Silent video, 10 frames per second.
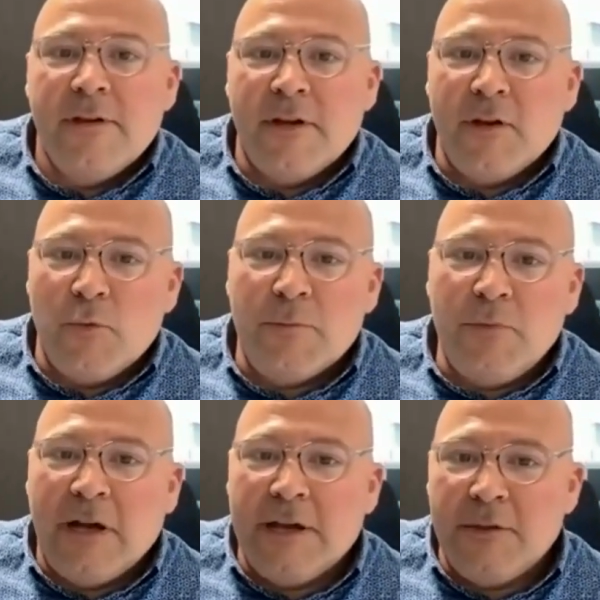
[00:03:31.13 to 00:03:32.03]
we
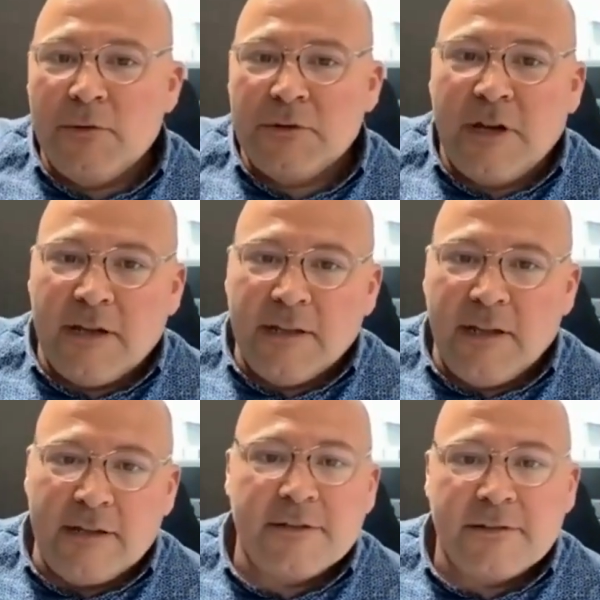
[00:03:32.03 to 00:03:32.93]
apply those
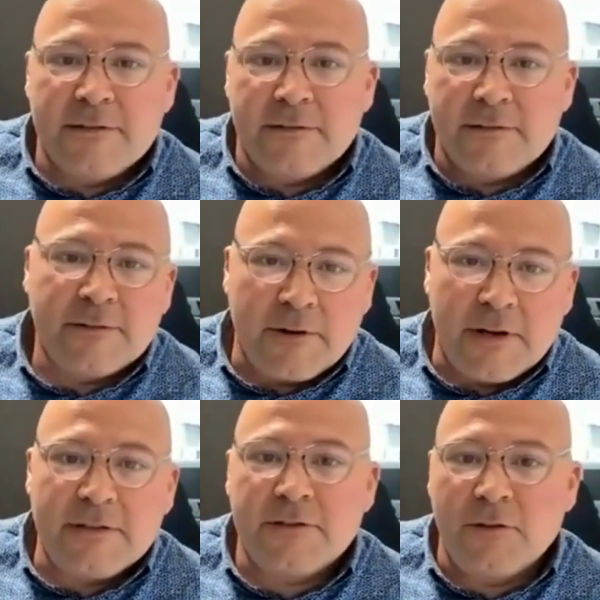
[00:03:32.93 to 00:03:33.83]
guidelines.
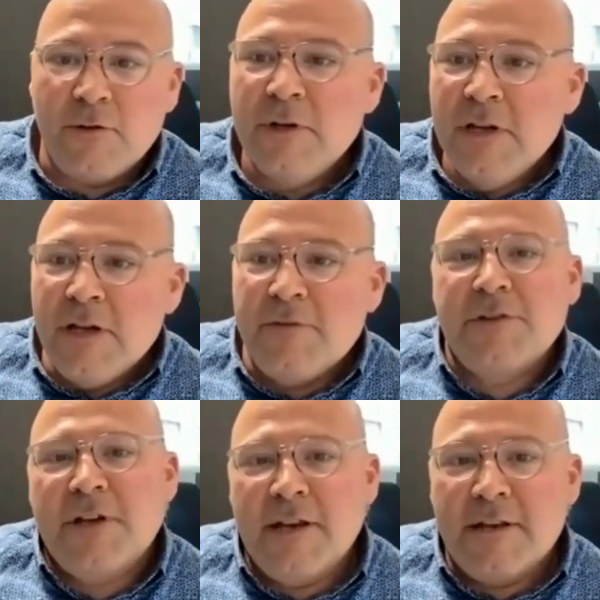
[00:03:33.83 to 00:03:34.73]
Right? So if a
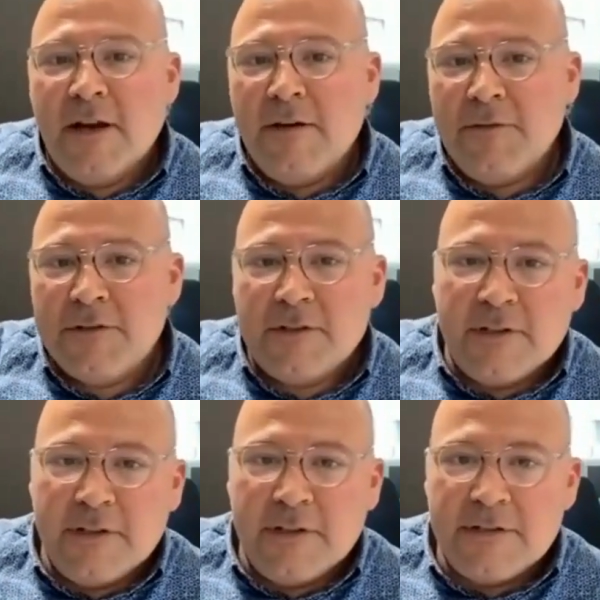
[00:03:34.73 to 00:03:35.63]
site
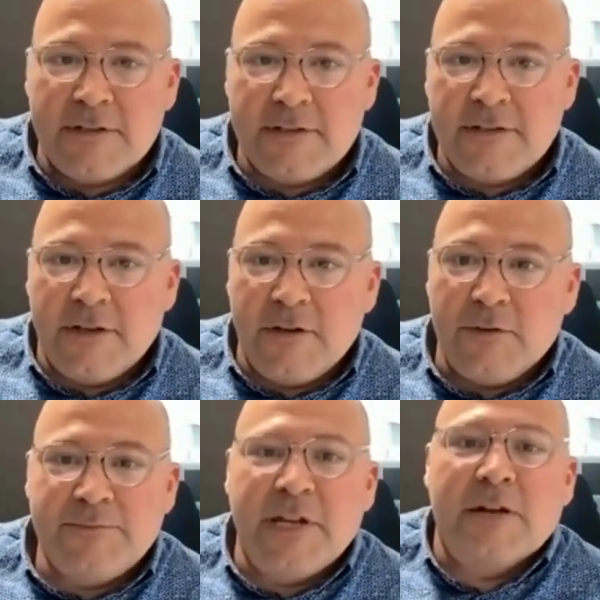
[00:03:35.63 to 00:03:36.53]
obviously is
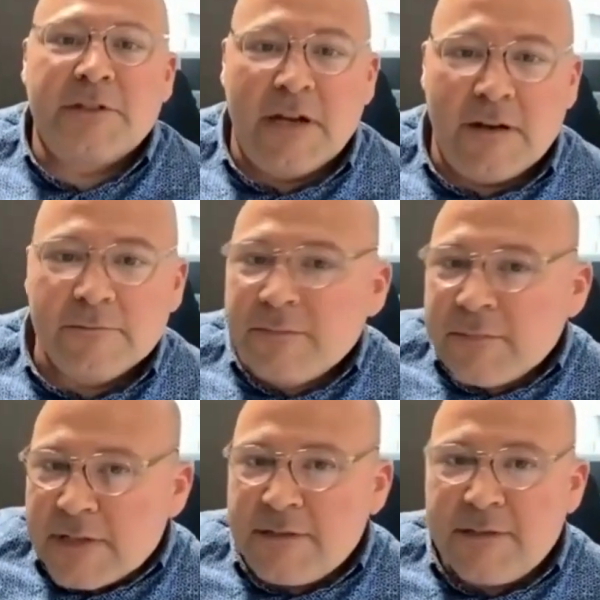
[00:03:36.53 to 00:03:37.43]
downtown,
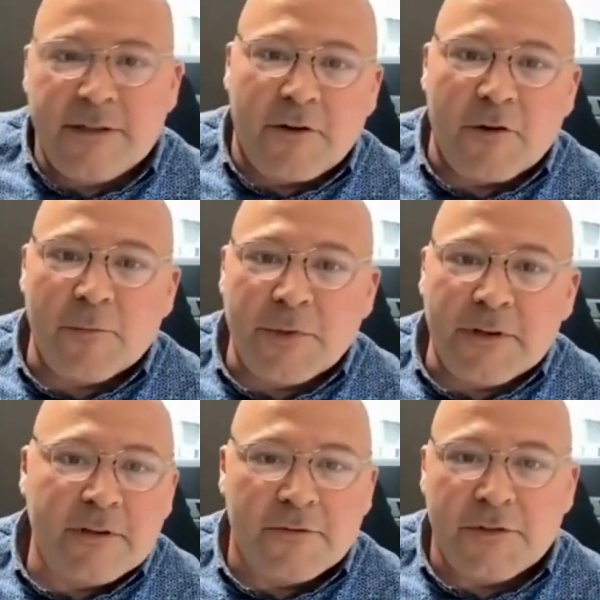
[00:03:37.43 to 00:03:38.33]
that's the
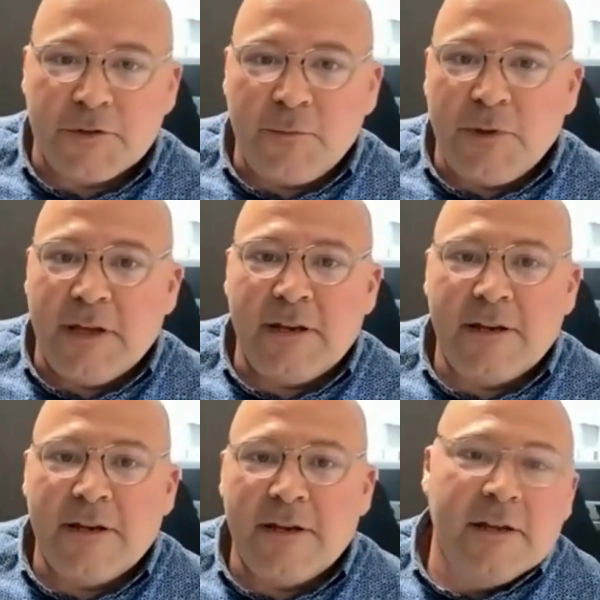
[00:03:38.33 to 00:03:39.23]
urban official plan,
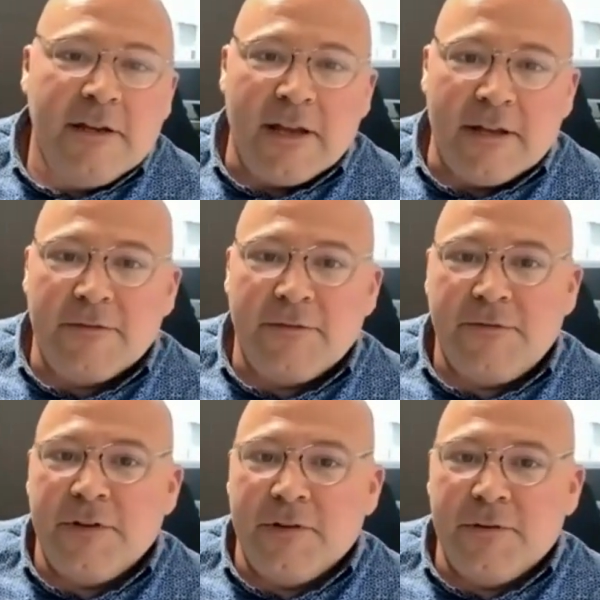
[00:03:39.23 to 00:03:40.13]
and
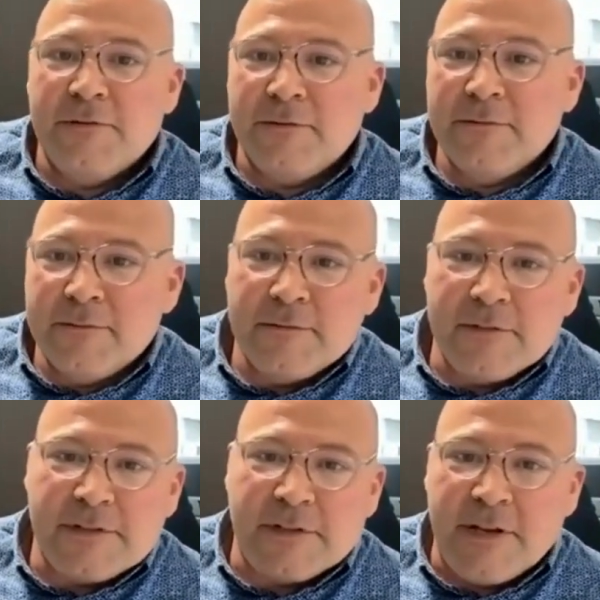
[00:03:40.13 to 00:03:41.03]
if
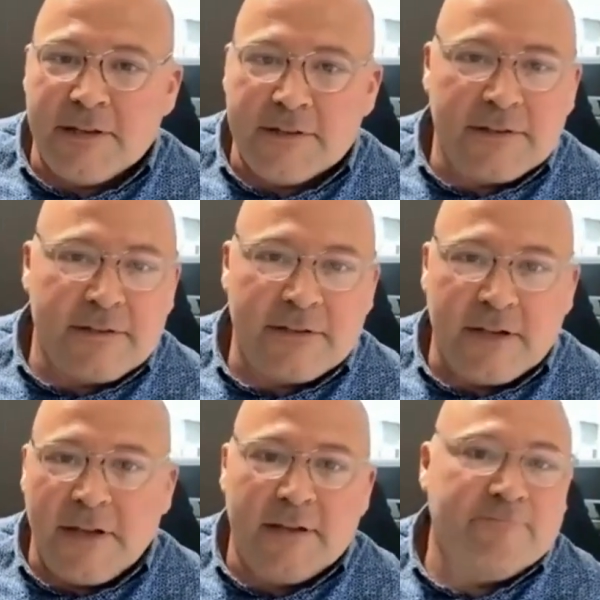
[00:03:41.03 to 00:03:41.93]
the site is,
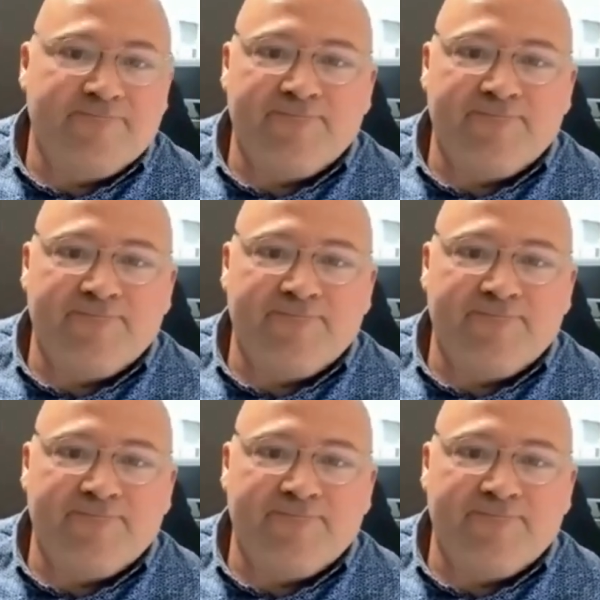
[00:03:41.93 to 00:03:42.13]
say,